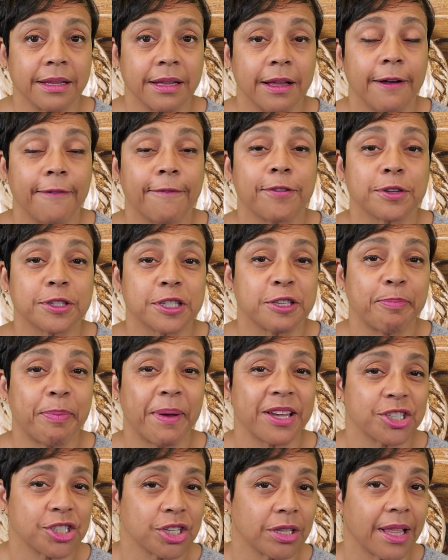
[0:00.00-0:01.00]
for
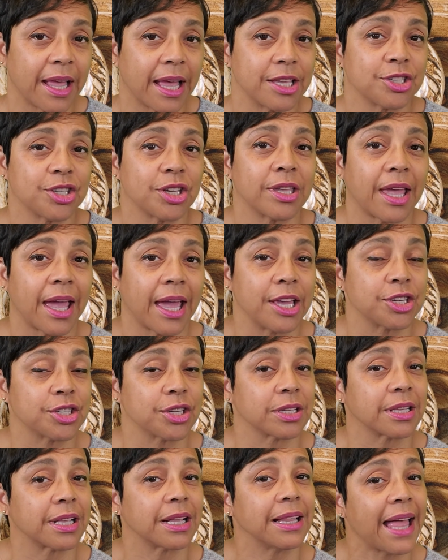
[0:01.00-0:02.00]
special
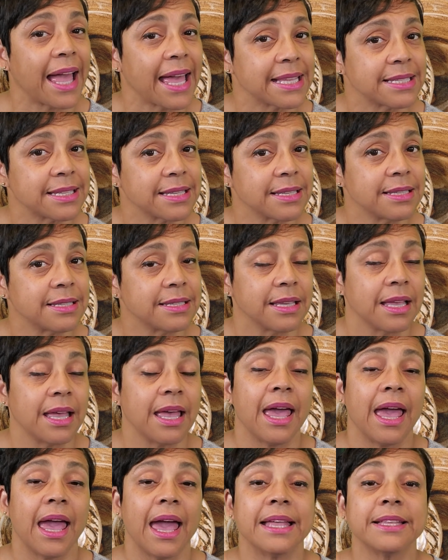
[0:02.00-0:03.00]
education classes
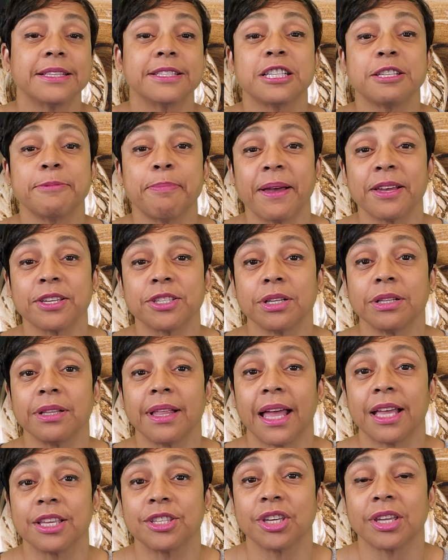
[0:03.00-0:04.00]
and special
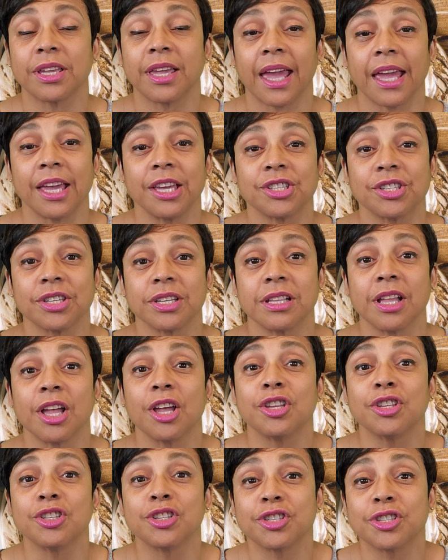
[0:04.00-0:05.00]
education
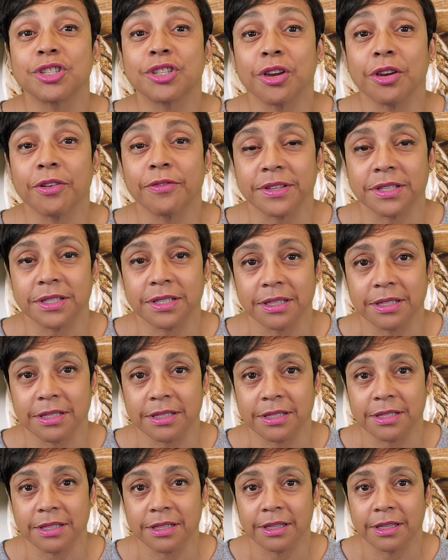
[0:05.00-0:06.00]

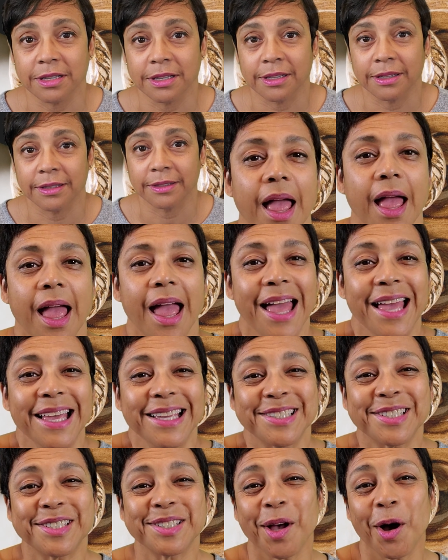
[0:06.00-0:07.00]
services?
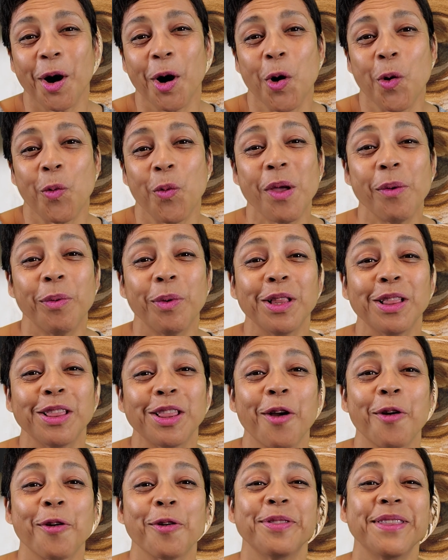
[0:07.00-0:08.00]
So we will
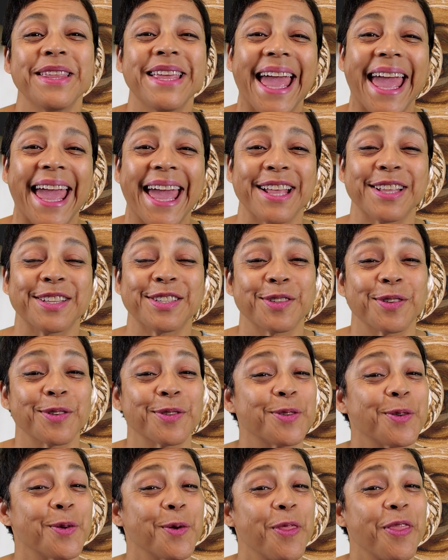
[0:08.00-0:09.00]
learn the answer
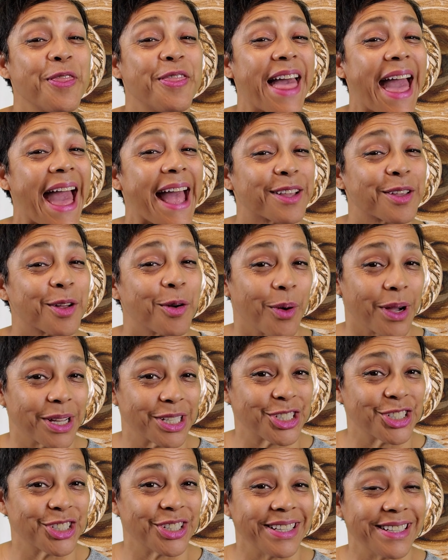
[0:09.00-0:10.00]
to that
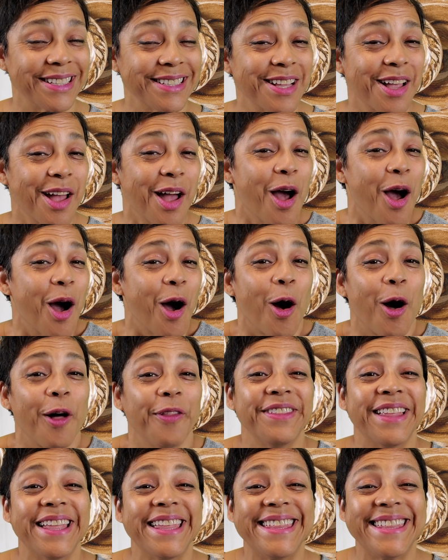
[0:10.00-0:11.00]
question
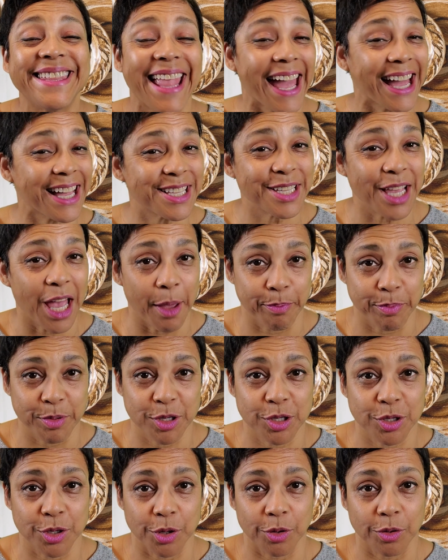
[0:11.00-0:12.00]
on the next
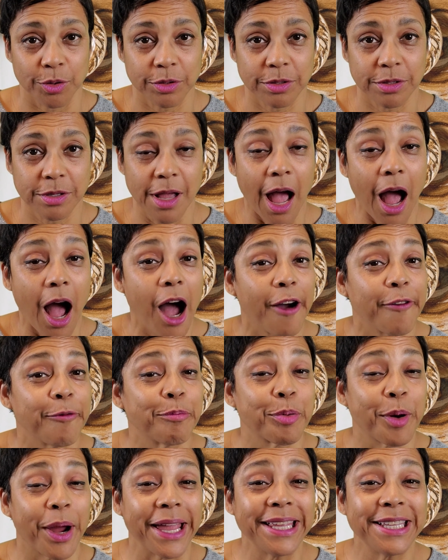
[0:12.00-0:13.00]
episode of
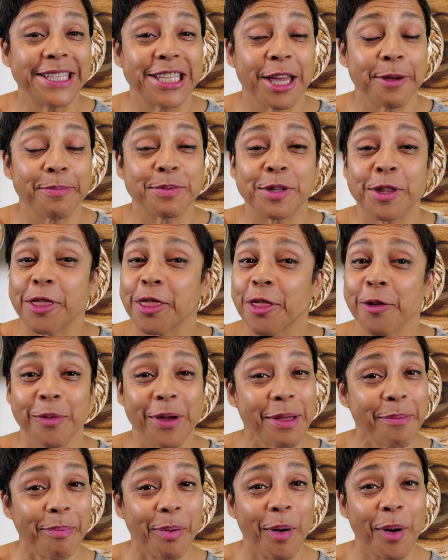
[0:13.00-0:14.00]
Brain Tips
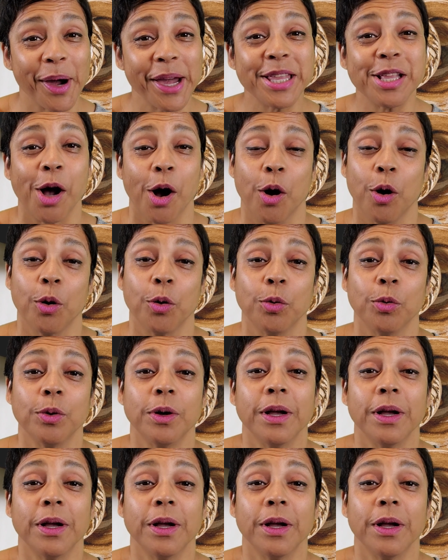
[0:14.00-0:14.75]
3.0,